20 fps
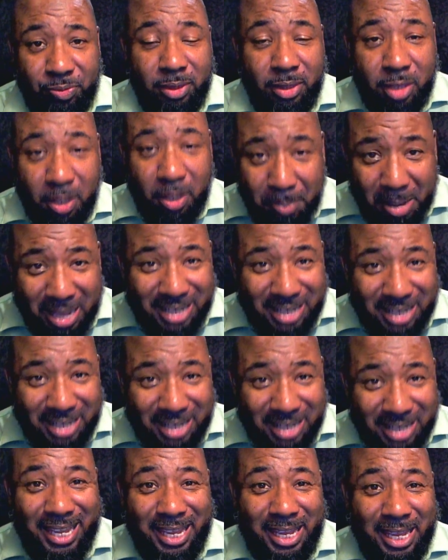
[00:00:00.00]
The best
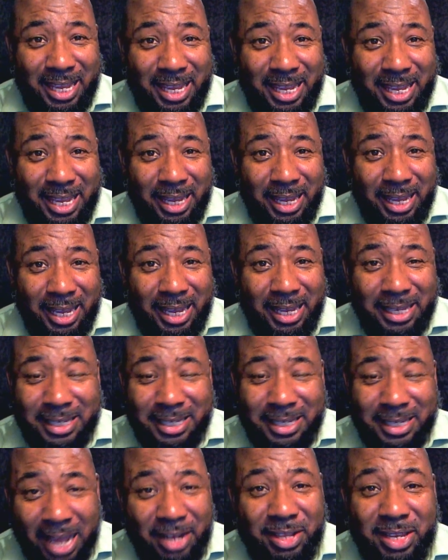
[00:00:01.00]
thing
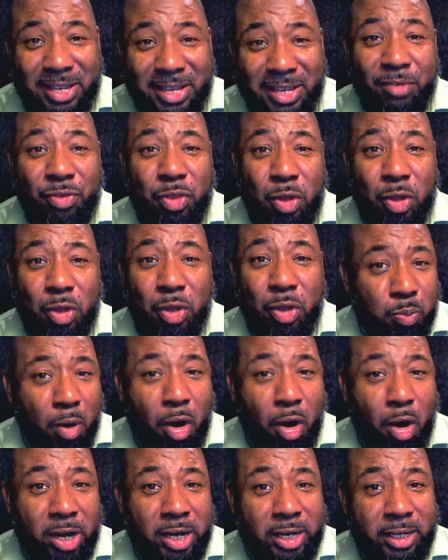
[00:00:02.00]
is not to give those
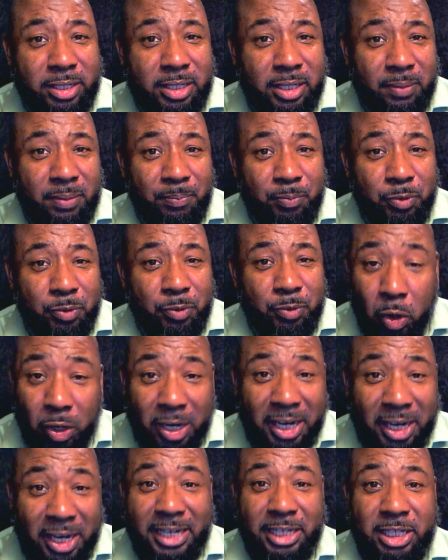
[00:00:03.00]
parties your
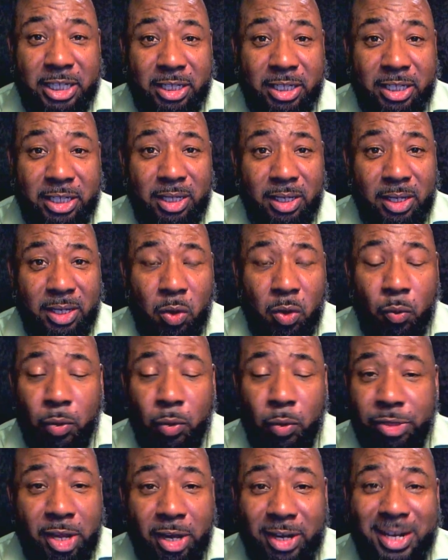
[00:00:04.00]
allegiance
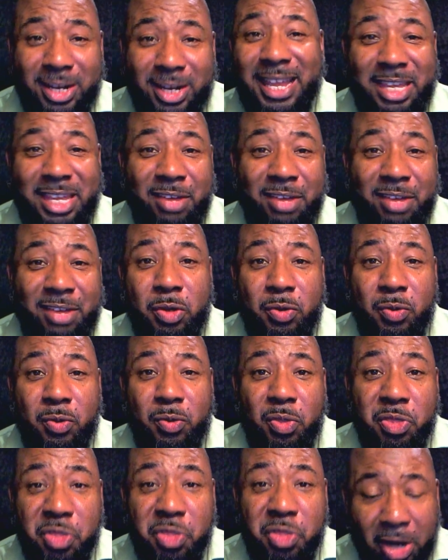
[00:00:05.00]
when they're not giving you
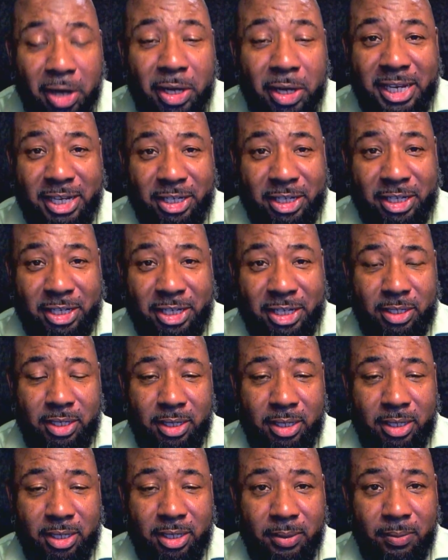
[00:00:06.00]
their allegiance.
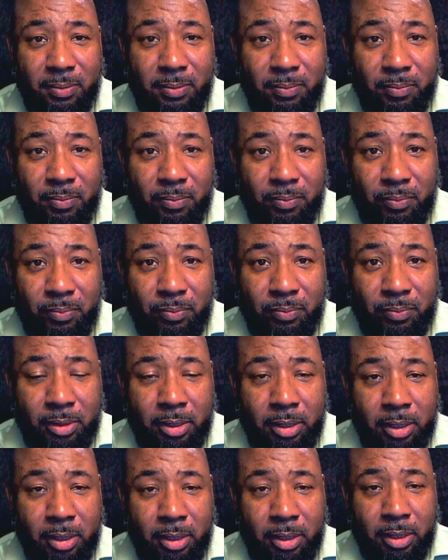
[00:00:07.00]

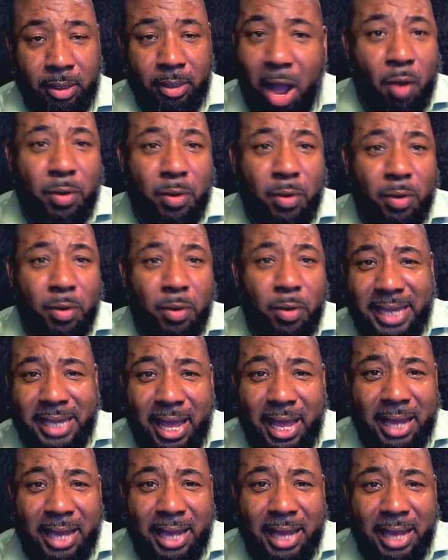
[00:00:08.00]
Now,
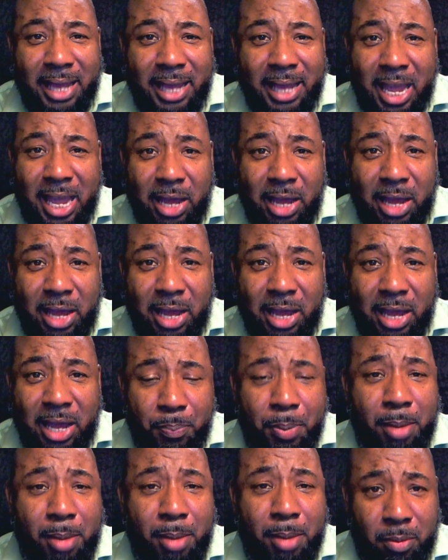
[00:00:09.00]
I discounted the
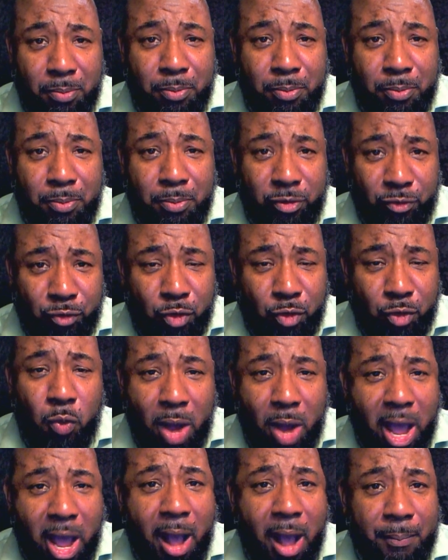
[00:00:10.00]
Republican Party for a
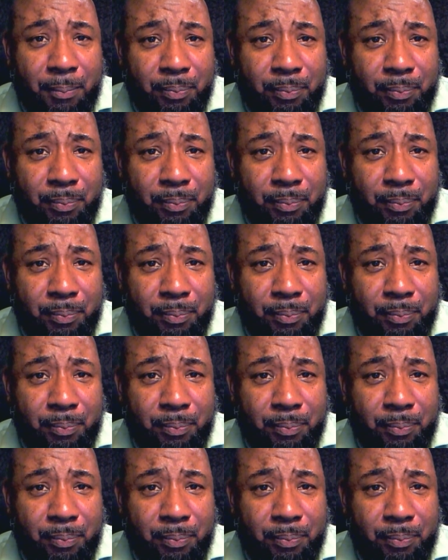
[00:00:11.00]
while.